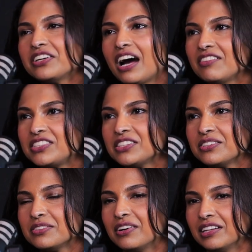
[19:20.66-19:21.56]
have
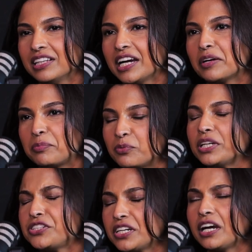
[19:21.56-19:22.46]
to
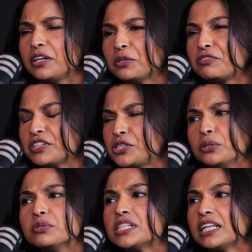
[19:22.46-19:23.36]
appreciate you for
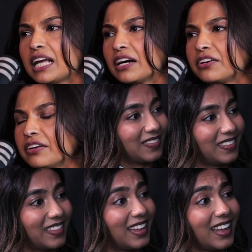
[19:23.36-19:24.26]
choosing that
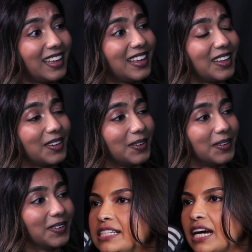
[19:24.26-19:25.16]
career because it's not
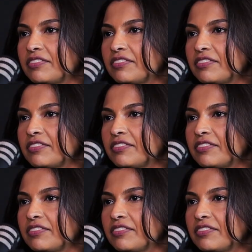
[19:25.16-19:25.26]
easy.